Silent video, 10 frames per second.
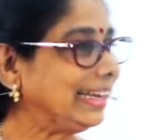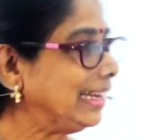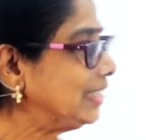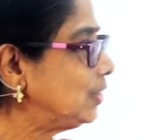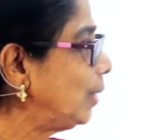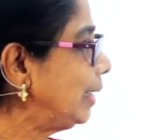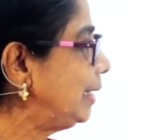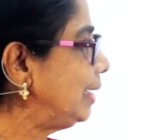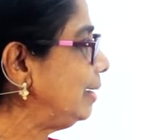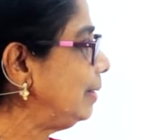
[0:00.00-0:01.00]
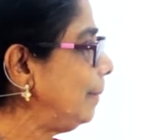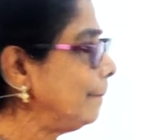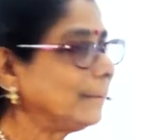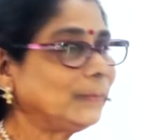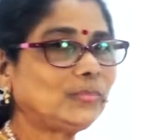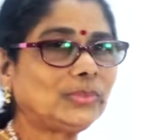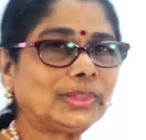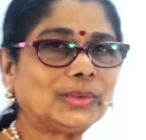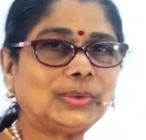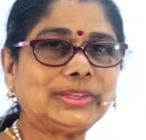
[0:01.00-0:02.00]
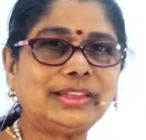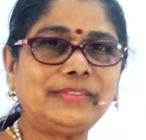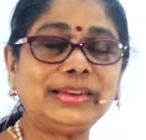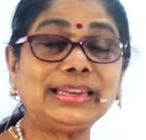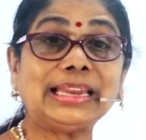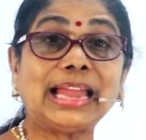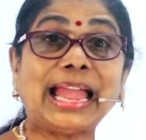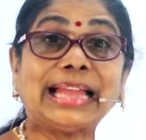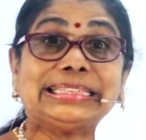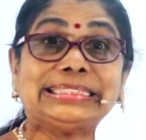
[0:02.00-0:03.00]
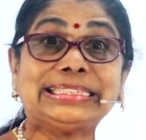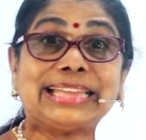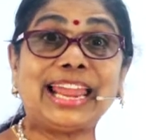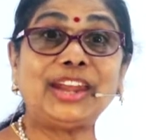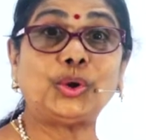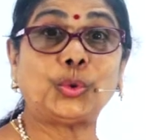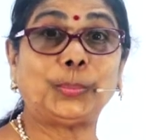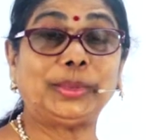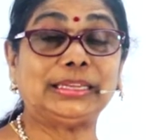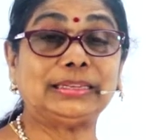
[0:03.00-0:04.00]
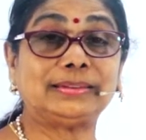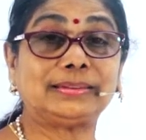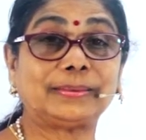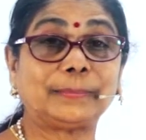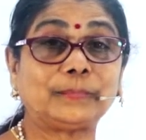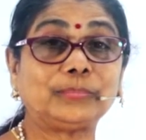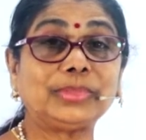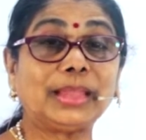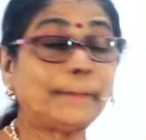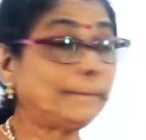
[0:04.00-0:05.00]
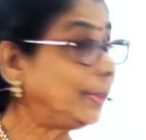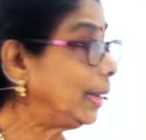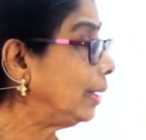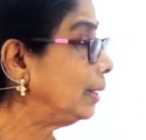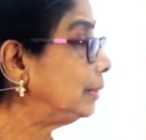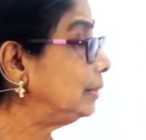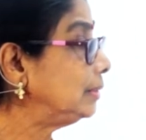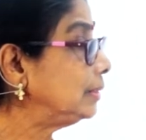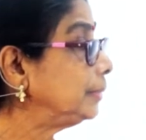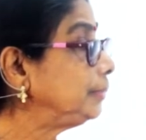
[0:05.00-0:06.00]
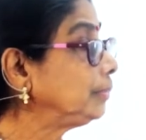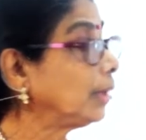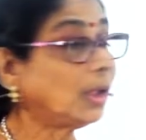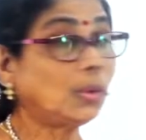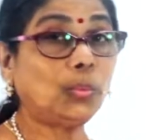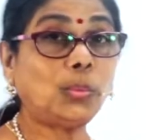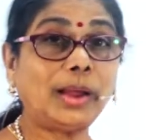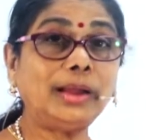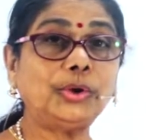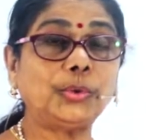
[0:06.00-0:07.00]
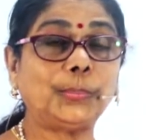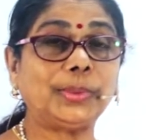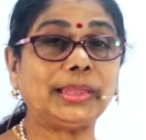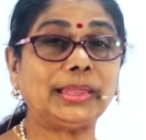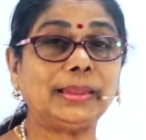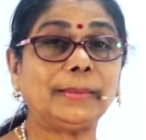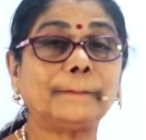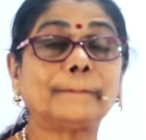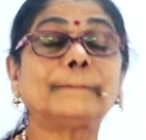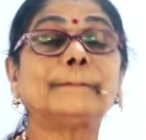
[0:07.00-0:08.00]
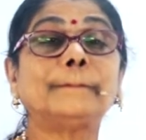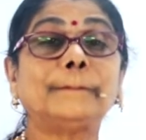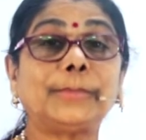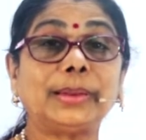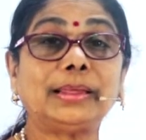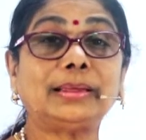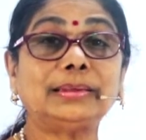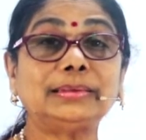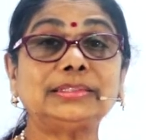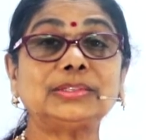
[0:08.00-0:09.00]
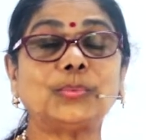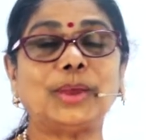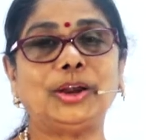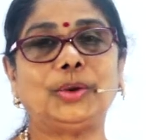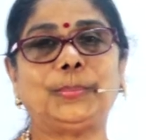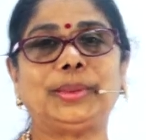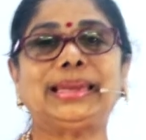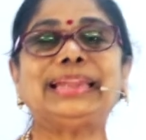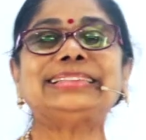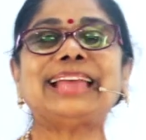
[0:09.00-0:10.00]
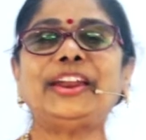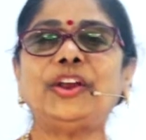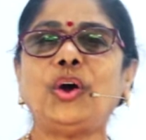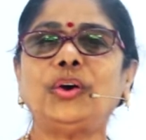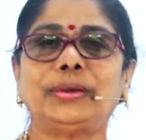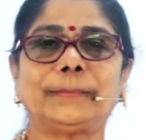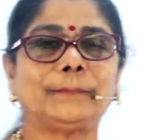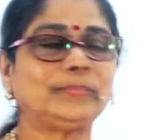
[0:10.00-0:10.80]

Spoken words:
Let's look at here. What's given? 10 rupees plus 1 rupee plus 1 rupee. Let's add on.